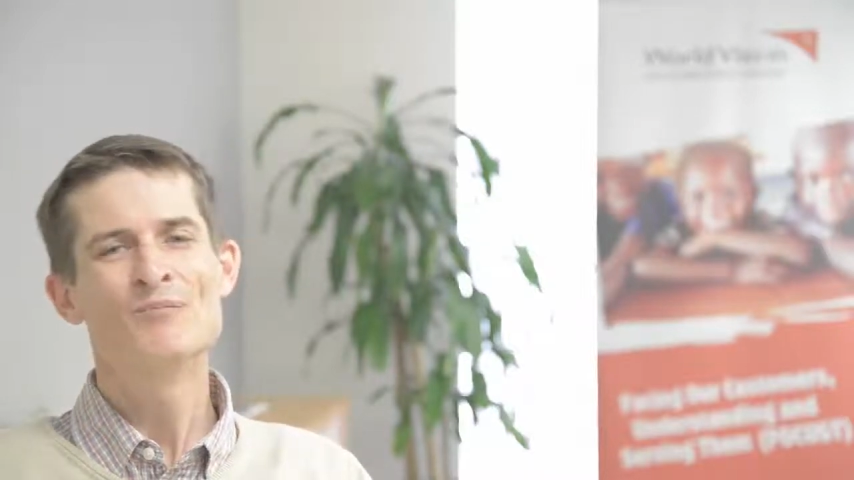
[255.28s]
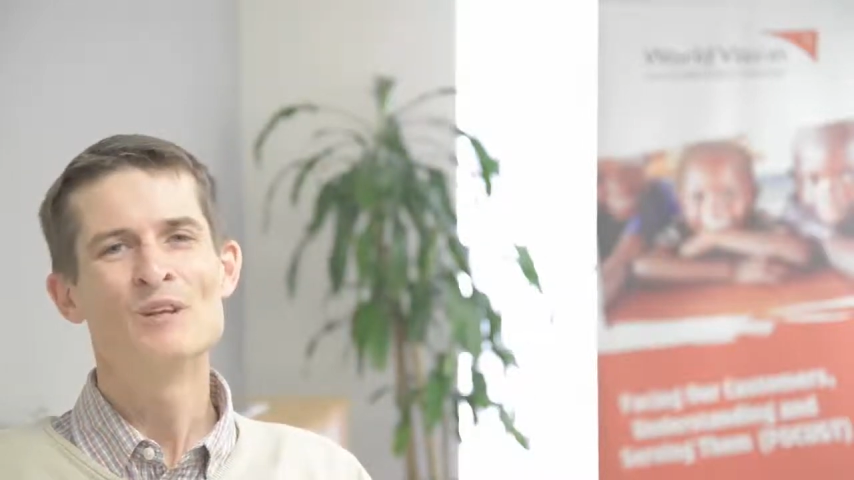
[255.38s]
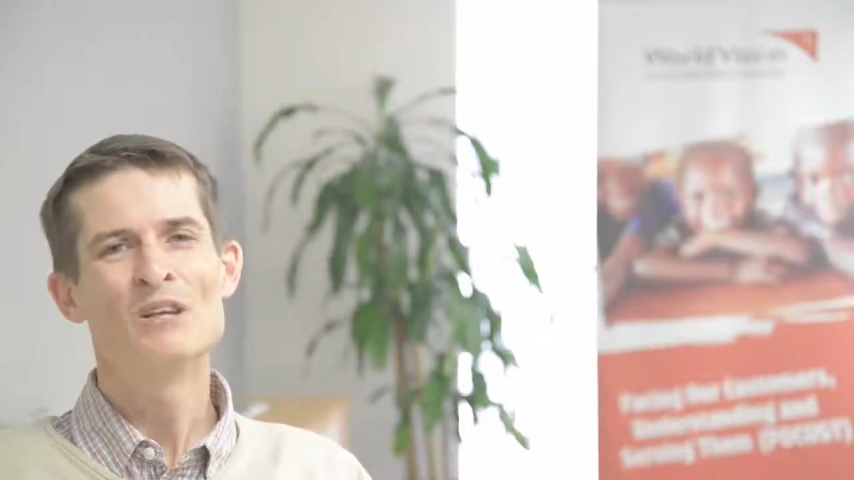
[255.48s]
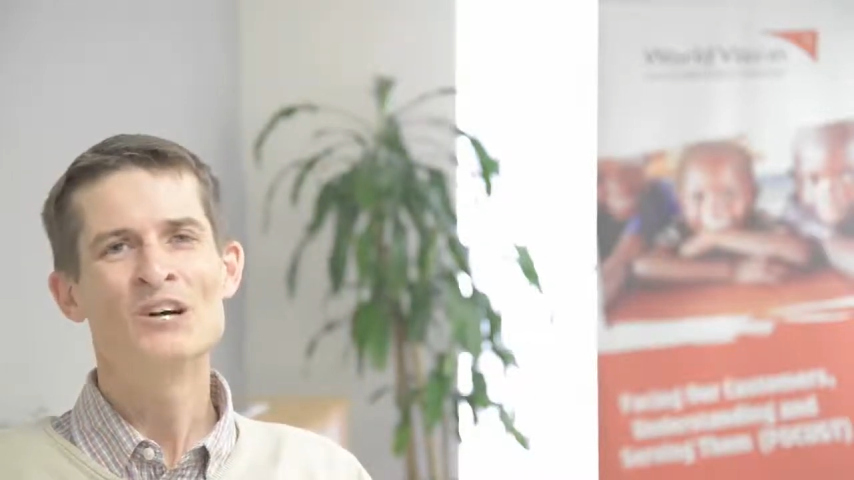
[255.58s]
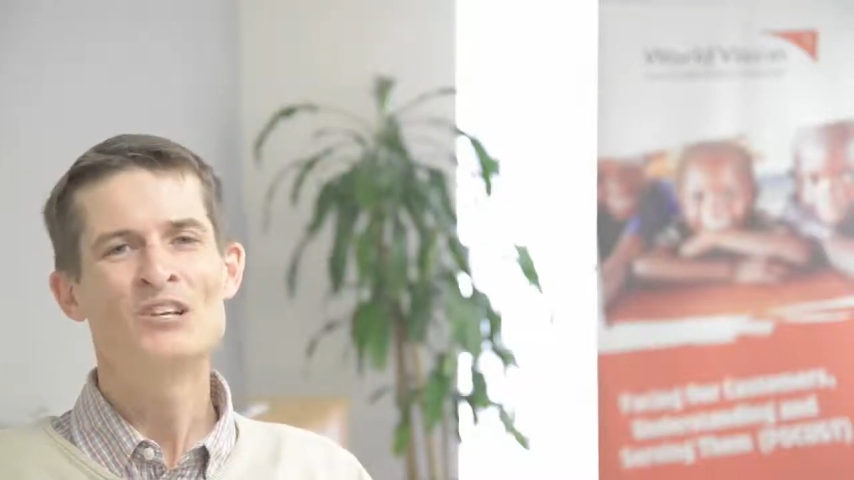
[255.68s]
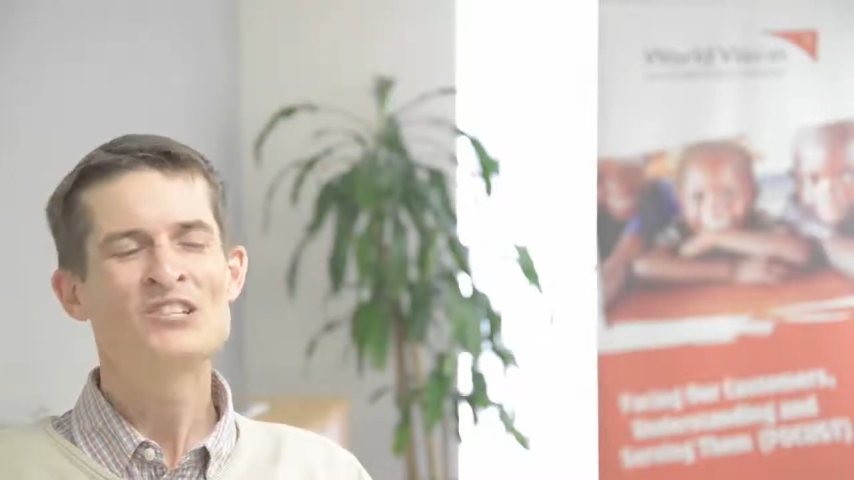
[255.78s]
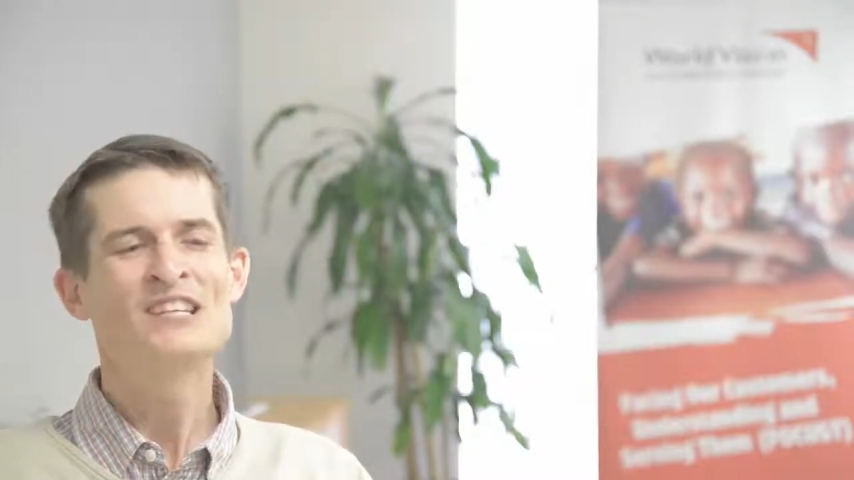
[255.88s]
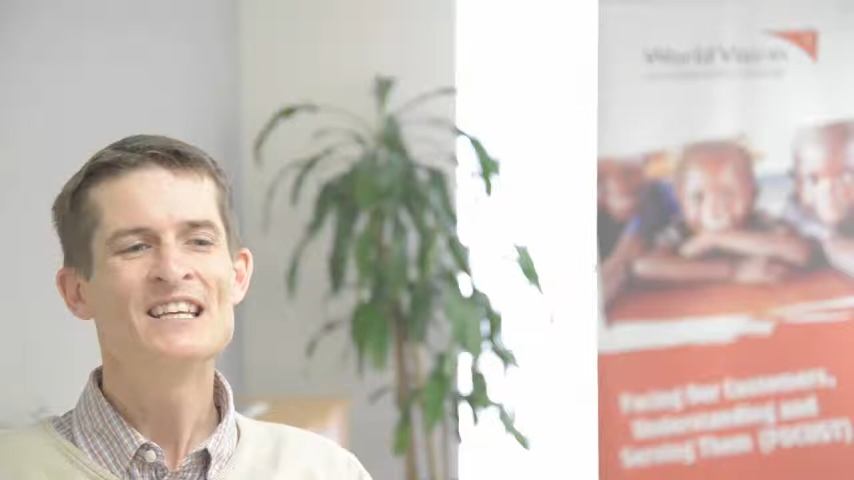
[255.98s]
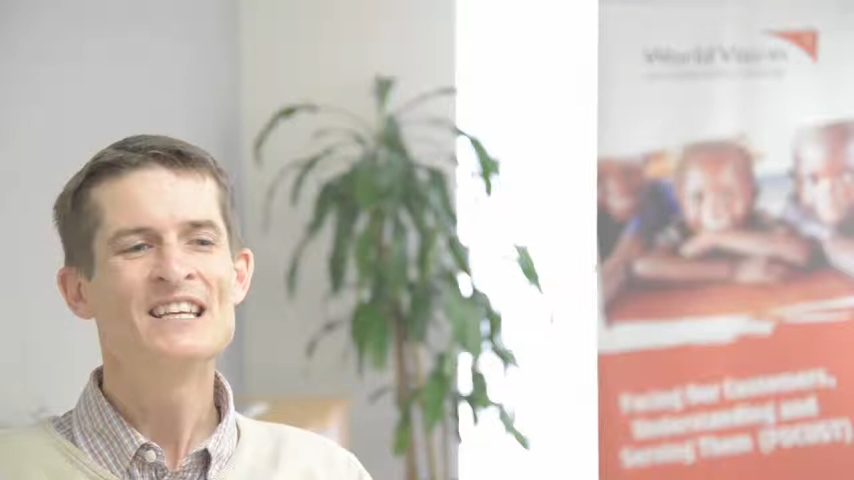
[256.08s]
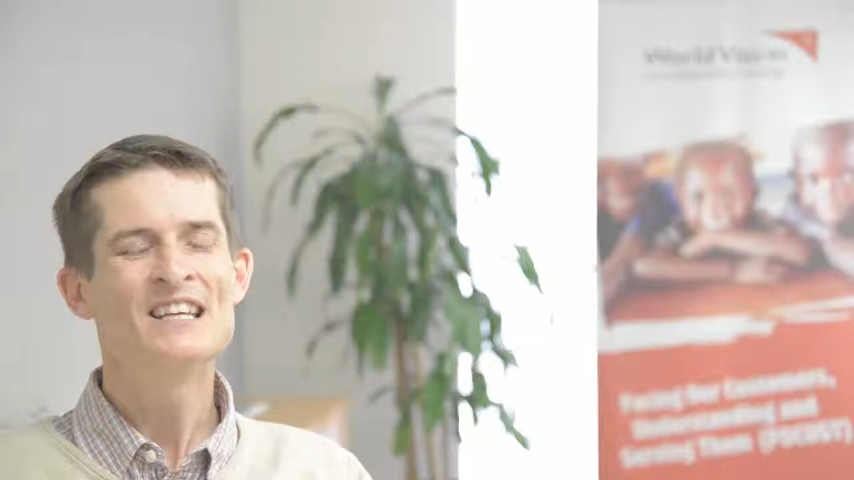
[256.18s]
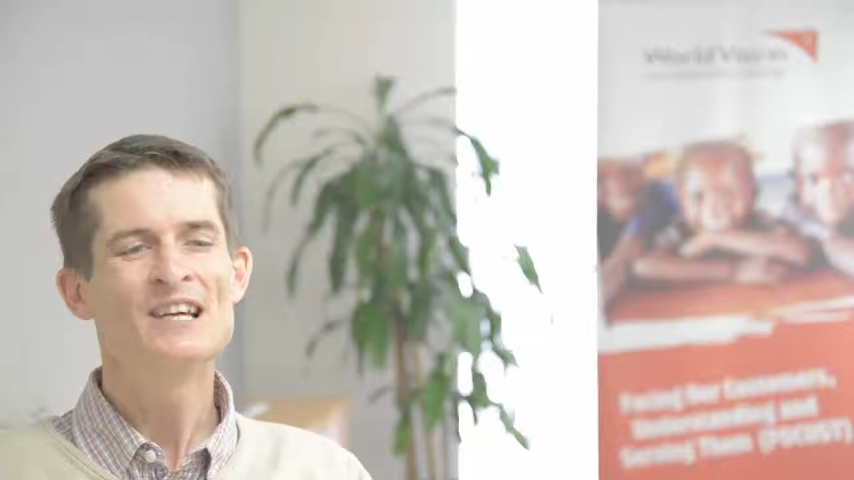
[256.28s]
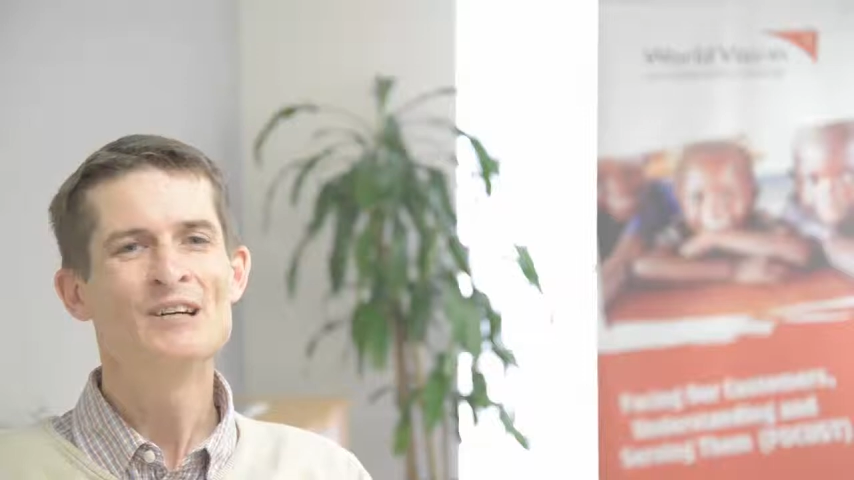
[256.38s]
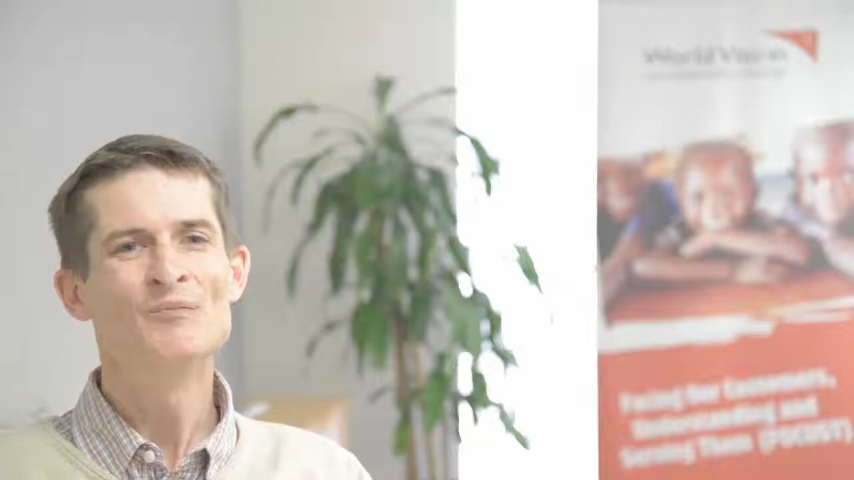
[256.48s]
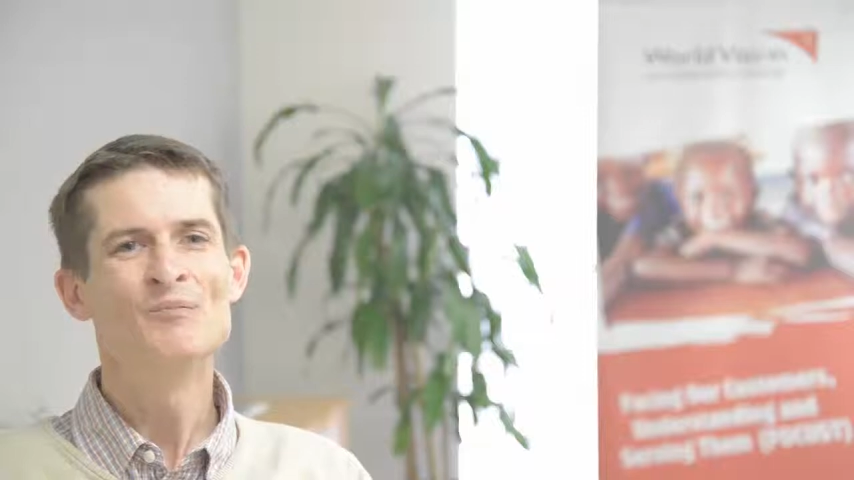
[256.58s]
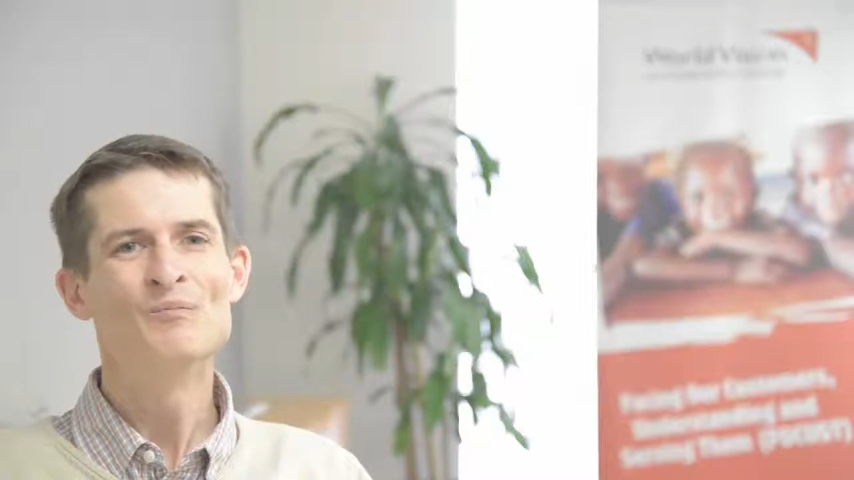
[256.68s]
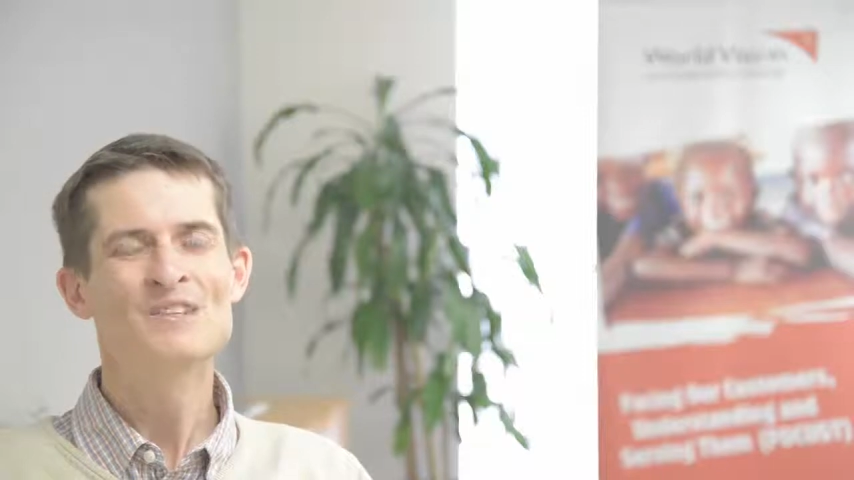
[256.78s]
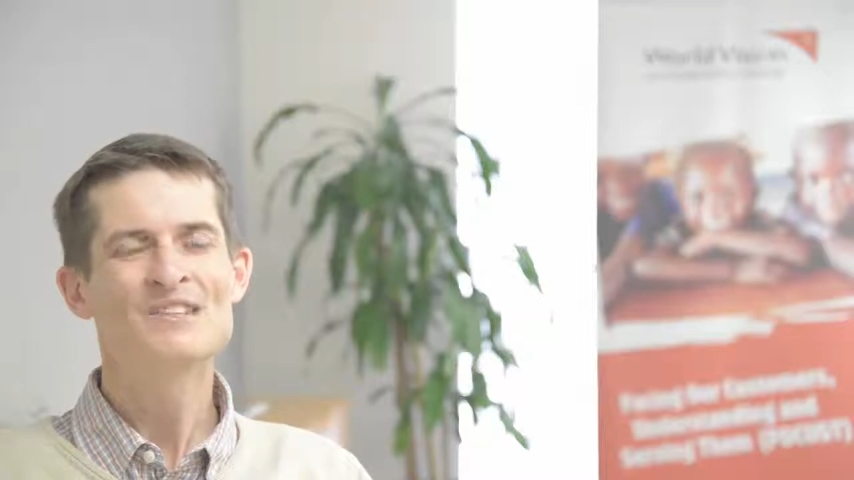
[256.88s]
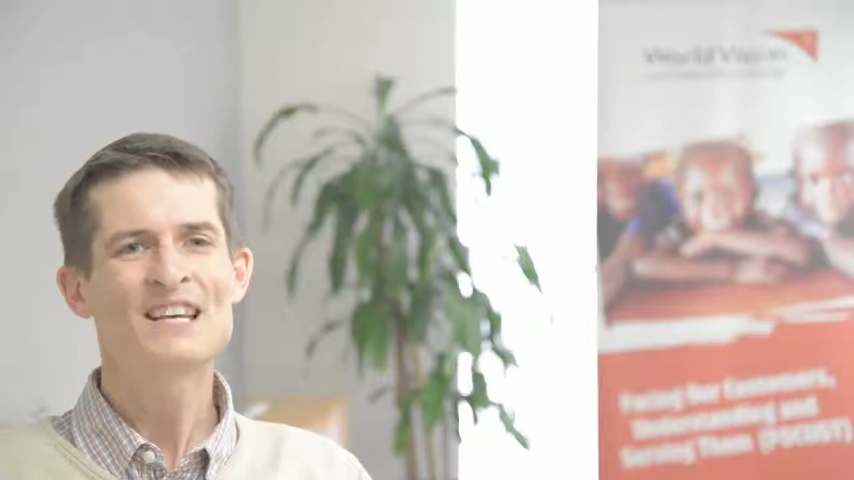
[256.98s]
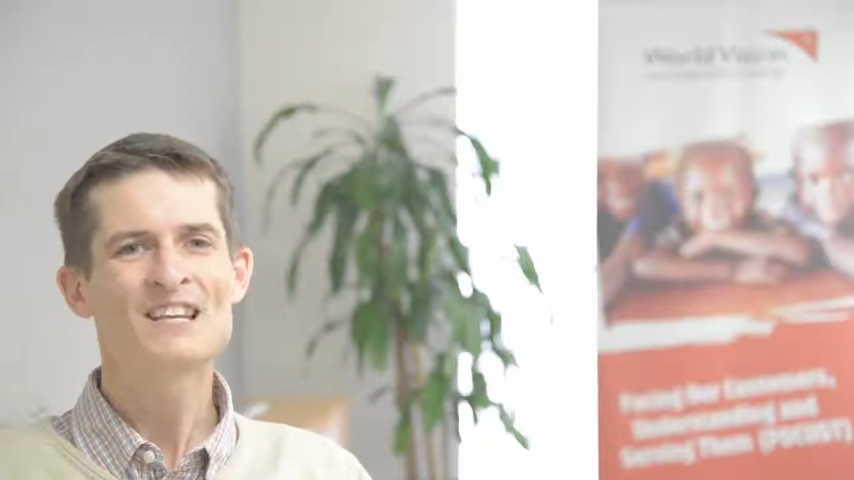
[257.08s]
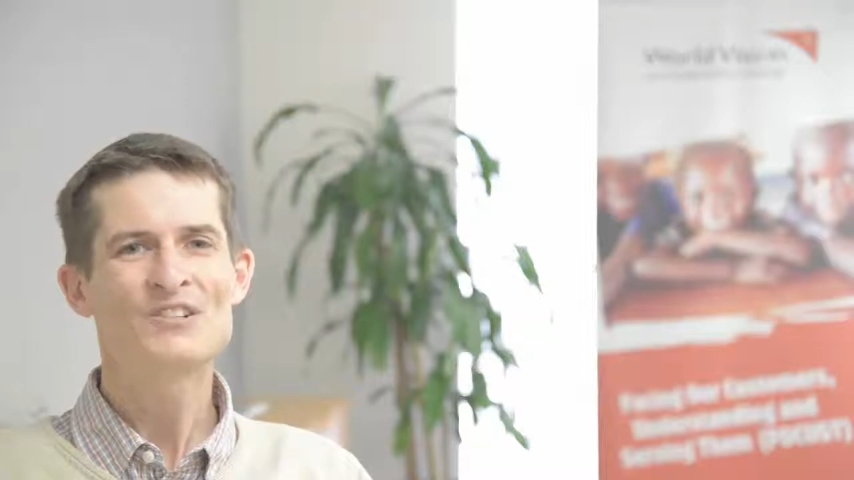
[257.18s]
largely
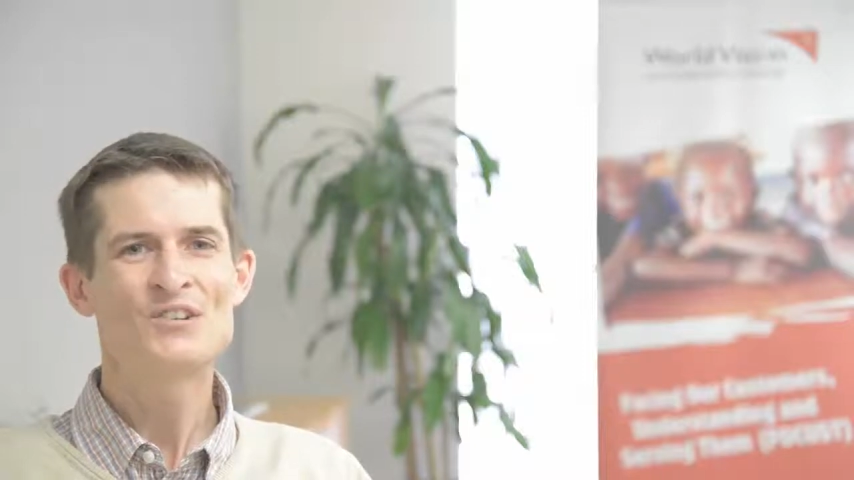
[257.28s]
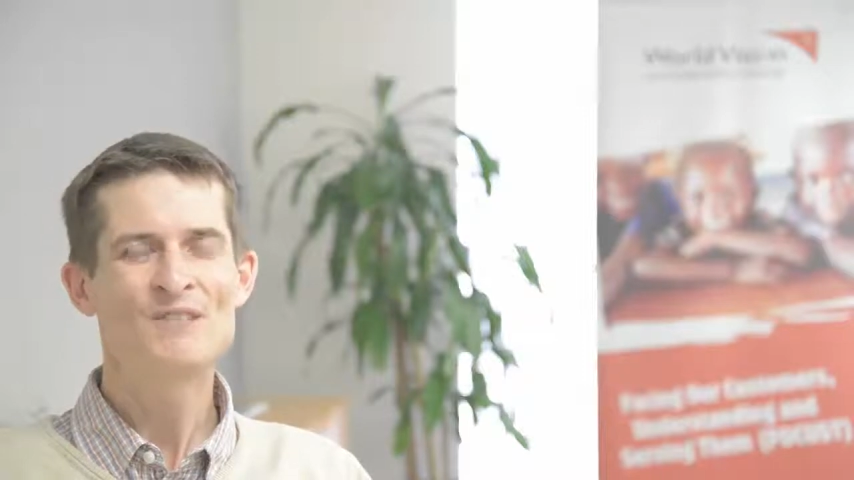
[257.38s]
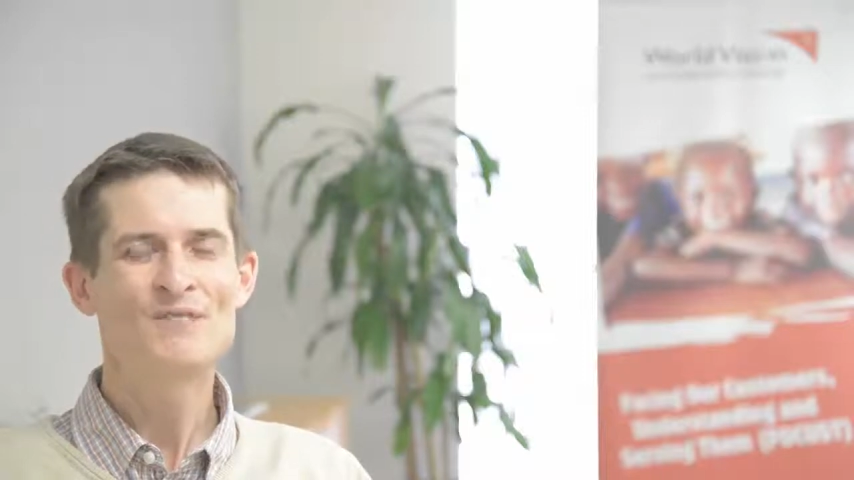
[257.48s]
secondary